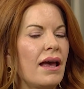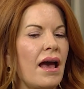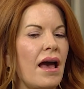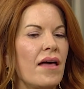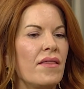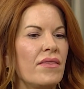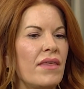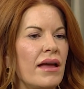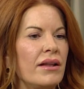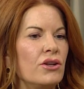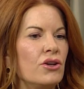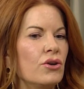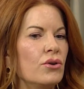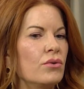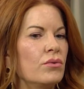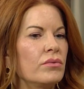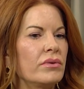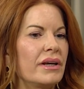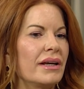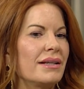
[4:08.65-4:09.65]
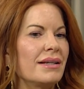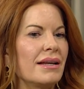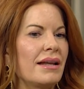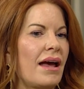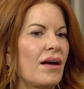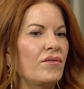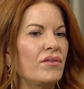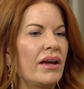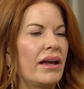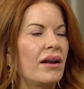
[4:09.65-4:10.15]
and then you get to
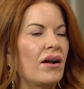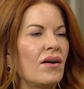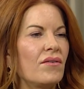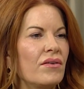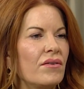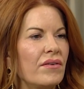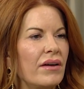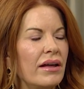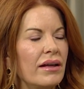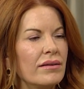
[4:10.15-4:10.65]
navigate off of it.